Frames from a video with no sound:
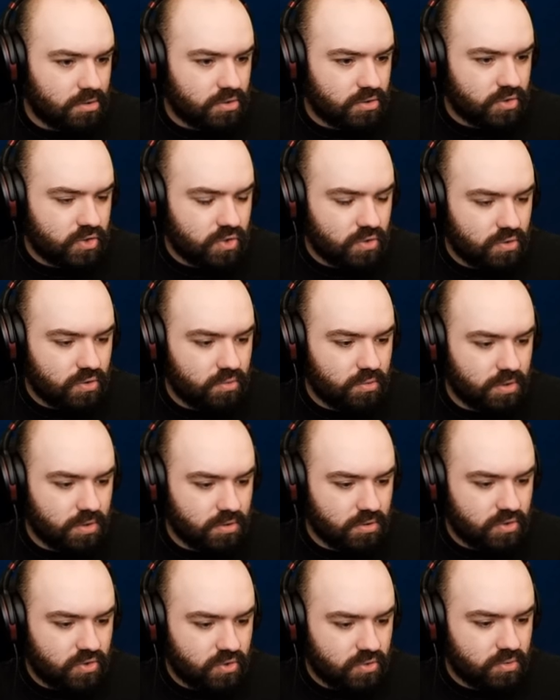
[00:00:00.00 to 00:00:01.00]
So
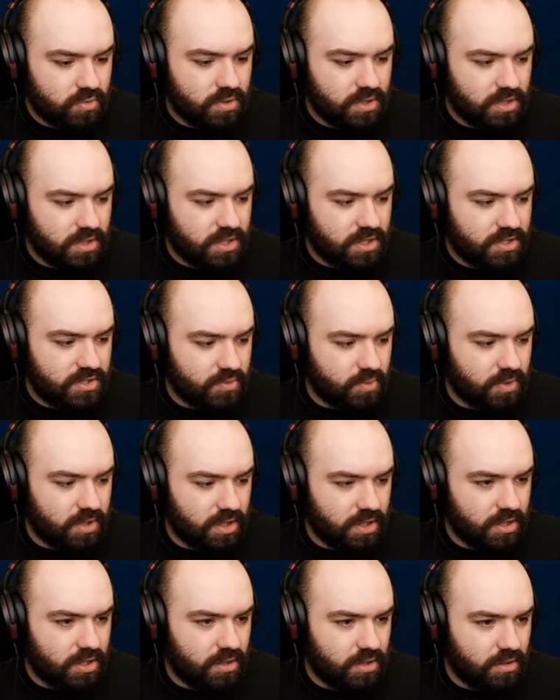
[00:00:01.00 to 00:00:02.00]
we'll do it this
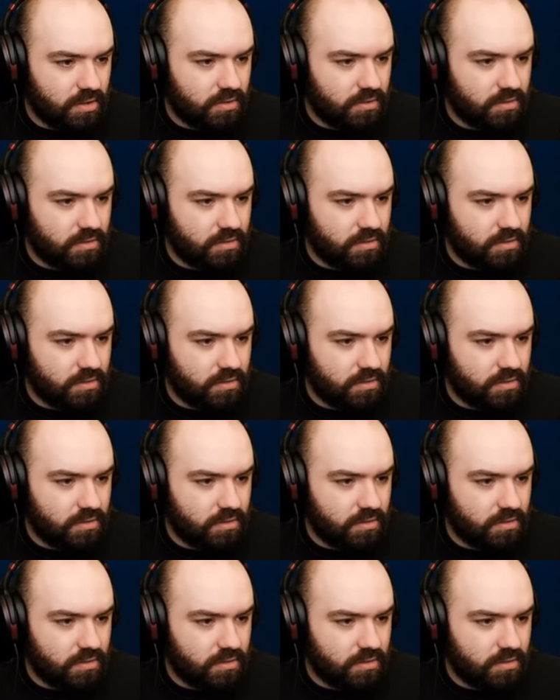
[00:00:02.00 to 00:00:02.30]
way.